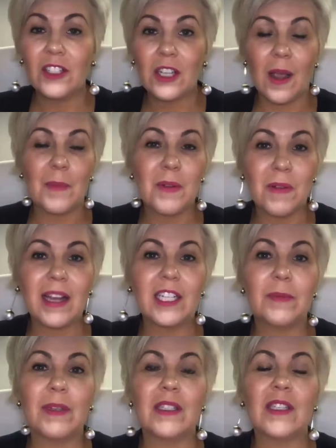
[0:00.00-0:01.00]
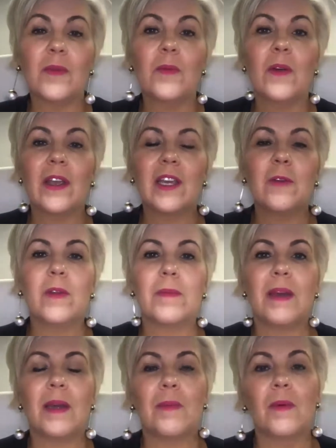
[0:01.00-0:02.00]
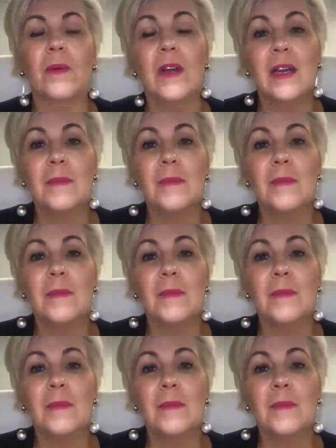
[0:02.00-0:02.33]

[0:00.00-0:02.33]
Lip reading: type arrangements and working with people,